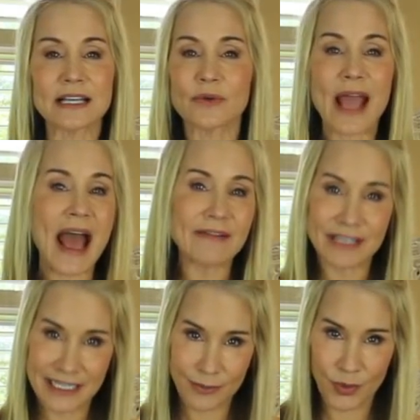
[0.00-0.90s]
I don't have
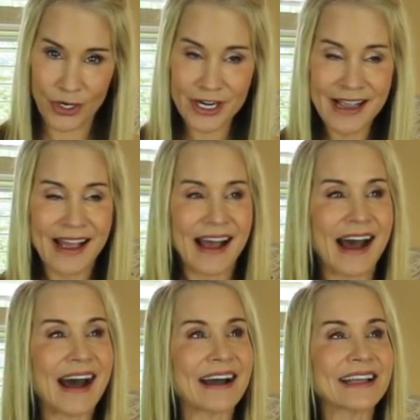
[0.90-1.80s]
it anymore.
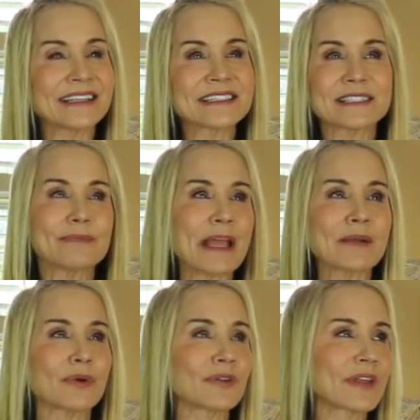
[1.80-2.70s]
Uh, it's
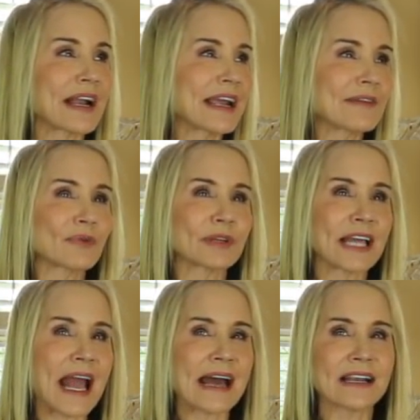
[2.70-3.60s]
debatable that I ever
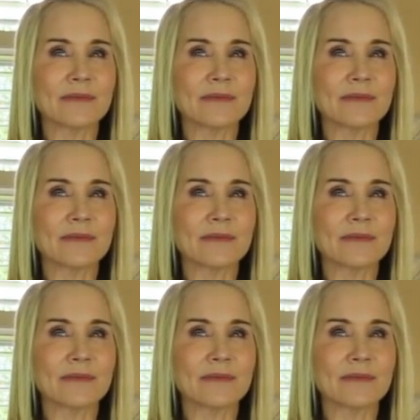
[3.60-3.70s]
really had it.